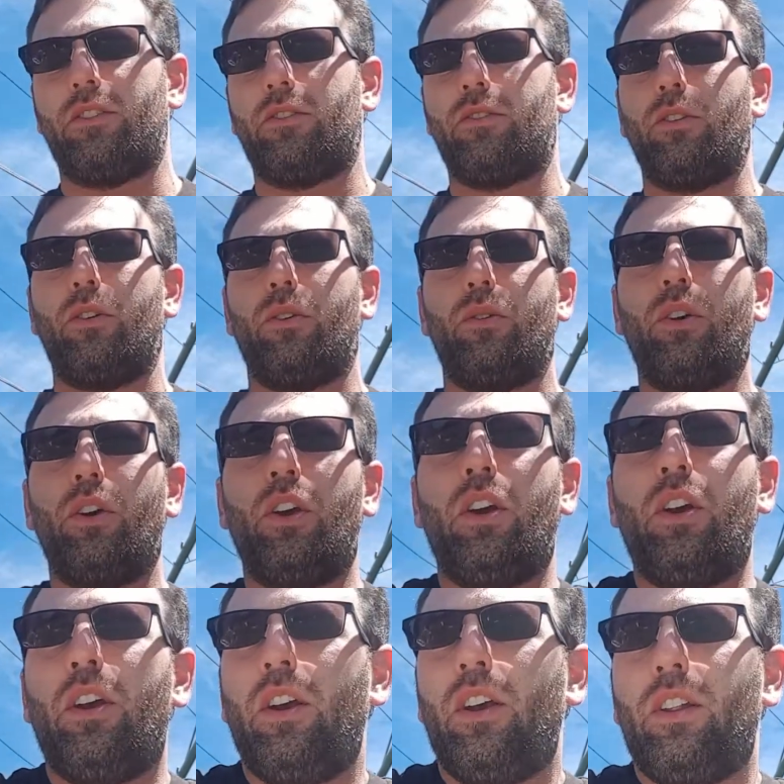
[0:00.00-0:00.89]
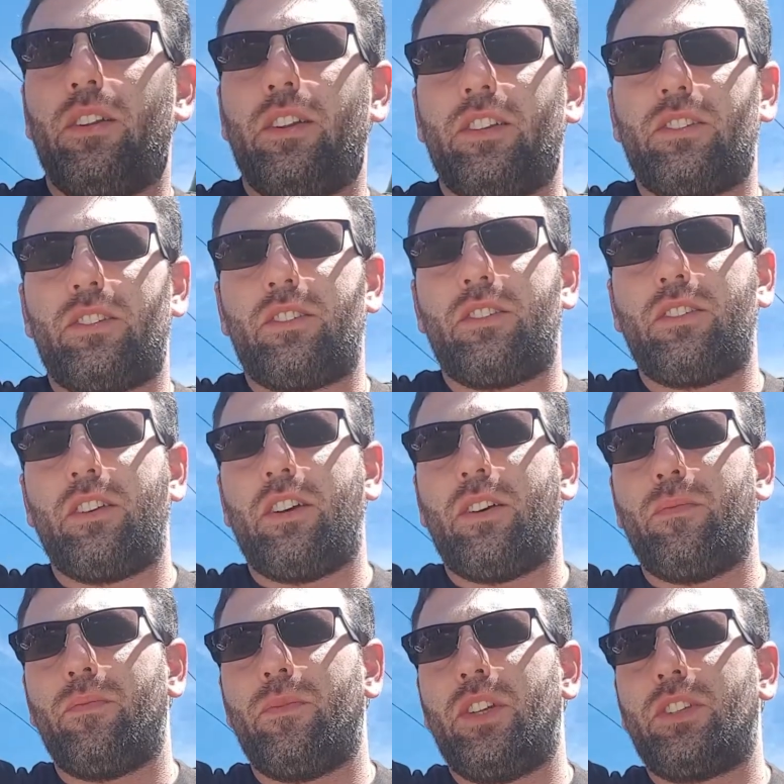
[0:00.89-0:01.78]
So let's
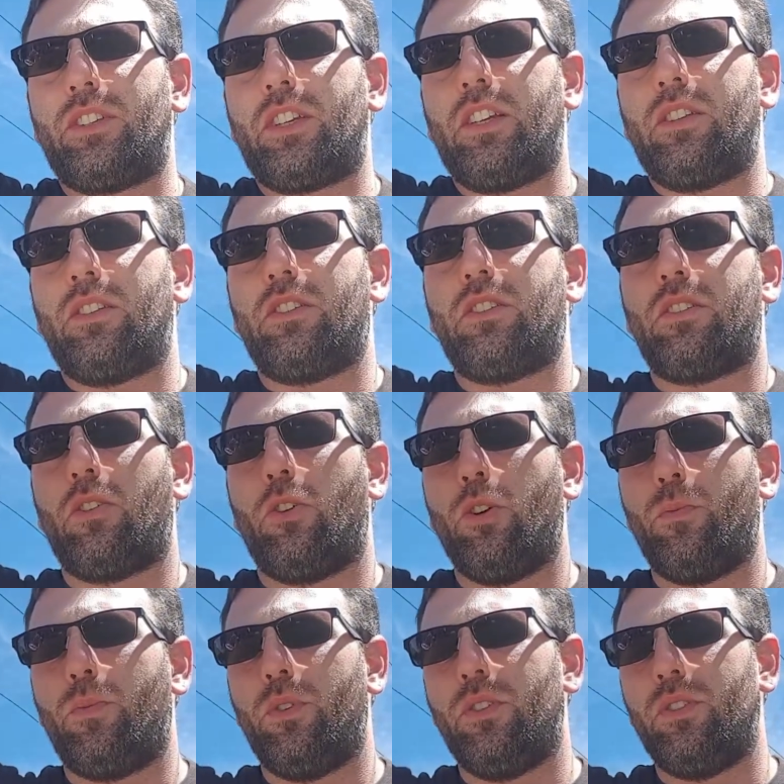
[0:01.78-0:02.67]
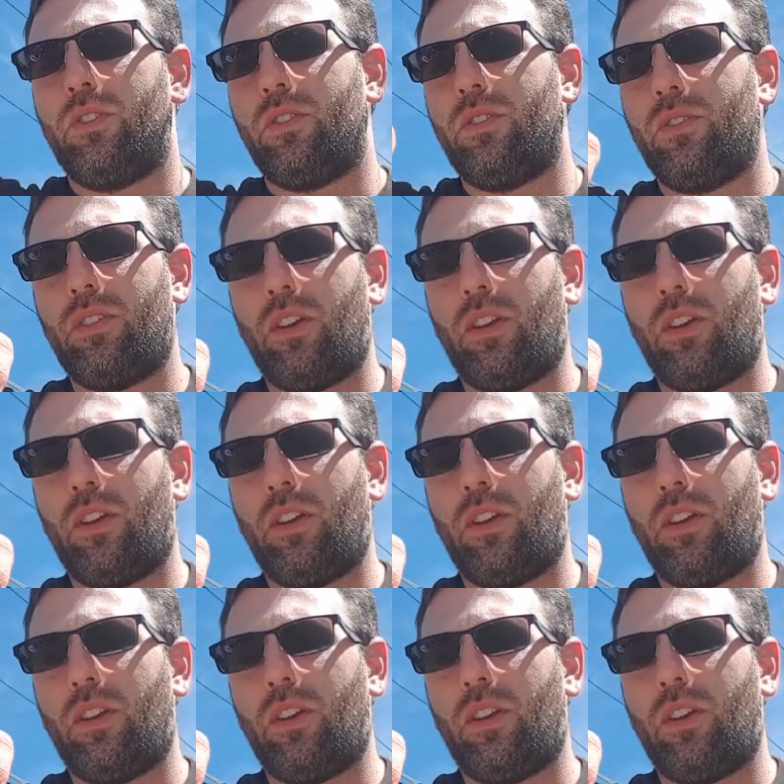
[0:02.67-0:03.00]
get this opened